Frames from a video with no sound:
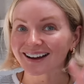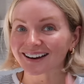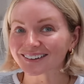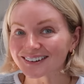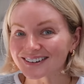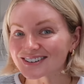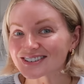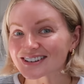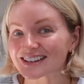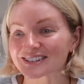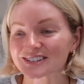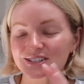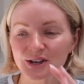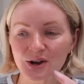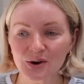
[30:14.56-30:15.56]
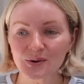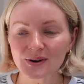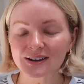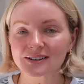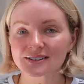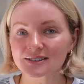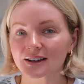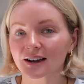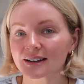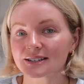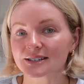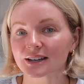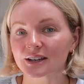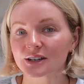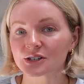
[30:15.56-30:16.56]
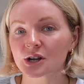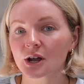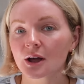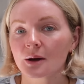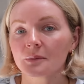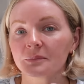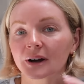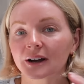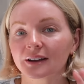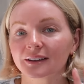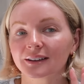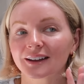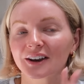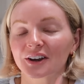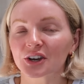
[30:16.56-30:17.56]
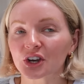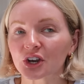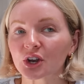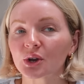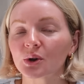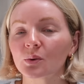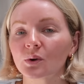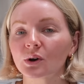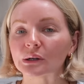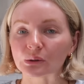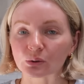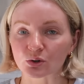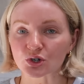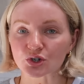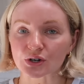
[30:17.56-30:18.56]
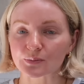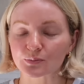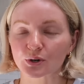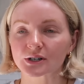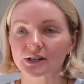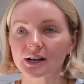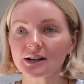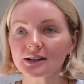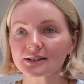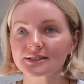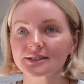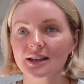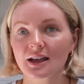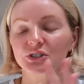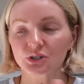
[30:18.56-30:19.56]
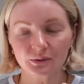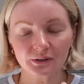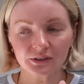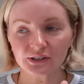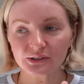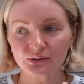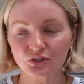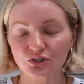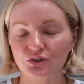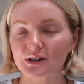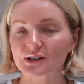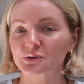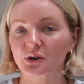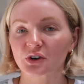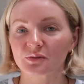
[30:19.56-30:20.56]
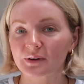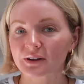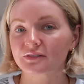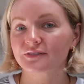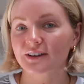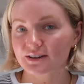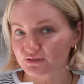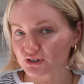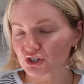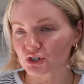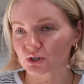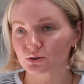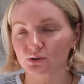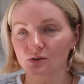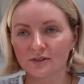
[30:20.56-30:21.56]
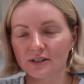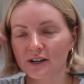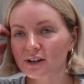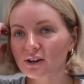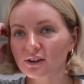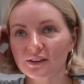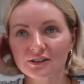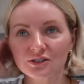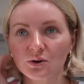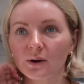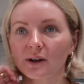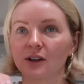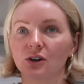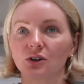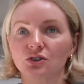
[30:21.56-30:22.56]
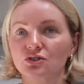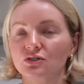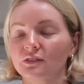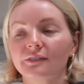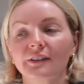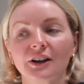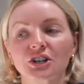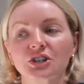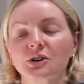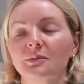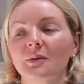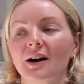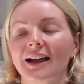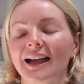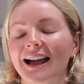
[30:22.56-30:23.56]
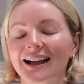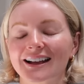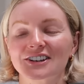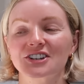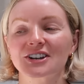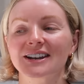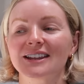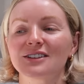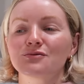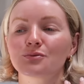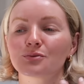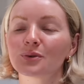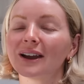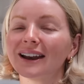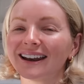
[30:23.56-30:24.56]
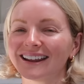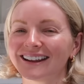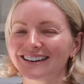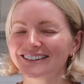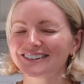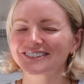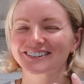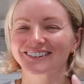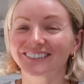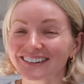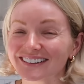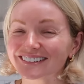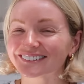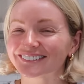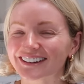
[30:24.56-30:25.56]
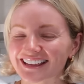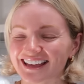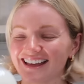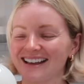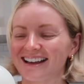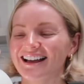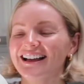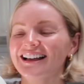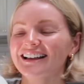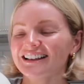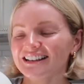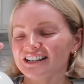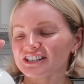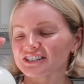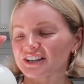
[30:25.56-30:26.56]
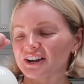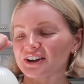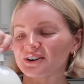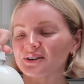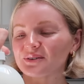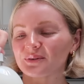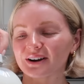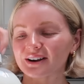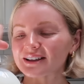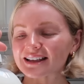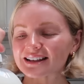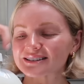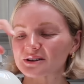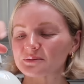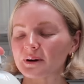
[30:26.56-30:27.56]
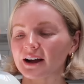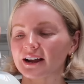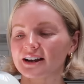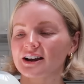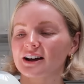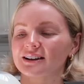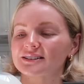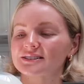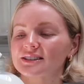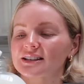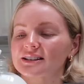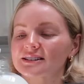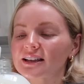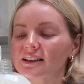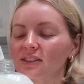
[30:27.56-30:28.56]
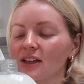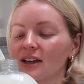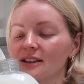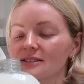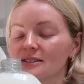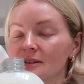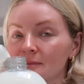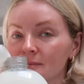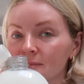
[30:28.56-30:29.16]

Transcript: and I just get so excited by new laundry products. Doing the laundry is one of my favorite chores. I know that's quite controversial, but I actually really enjoy doing it. So when I get to buy nice things like this,